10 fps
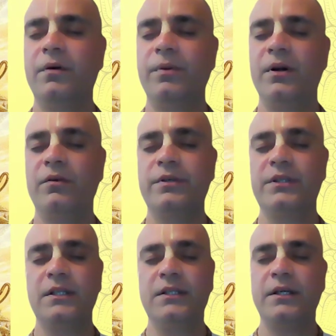government
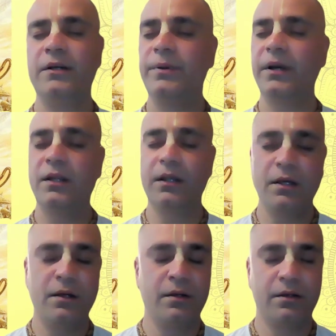officials didn't pay any
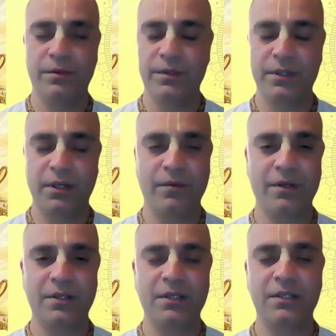heed to his
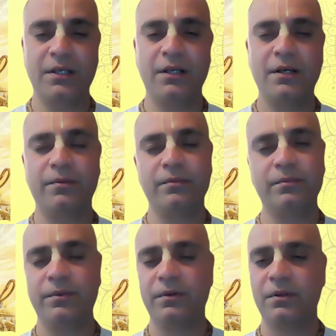request. He said that,
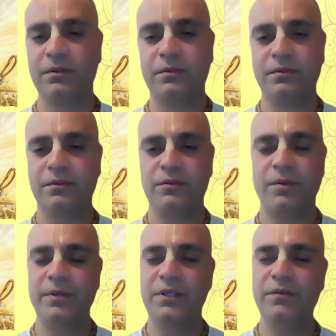
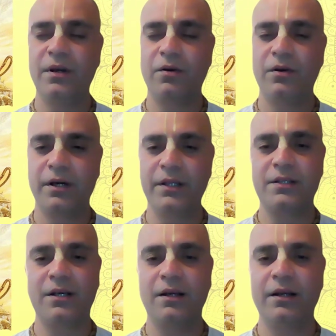Swamiji, we are already
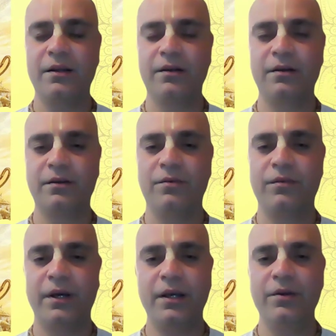struggling.
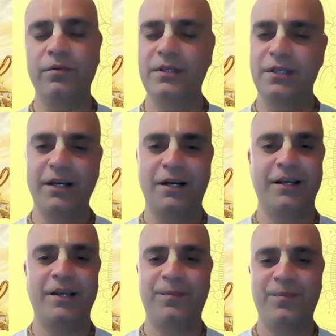Why are you wasting our
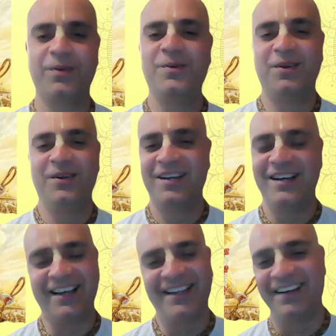time?
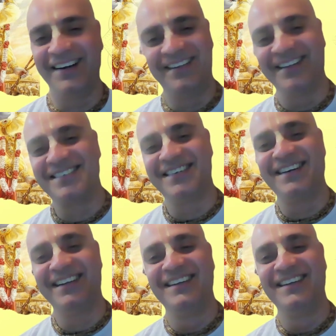Like that, he said.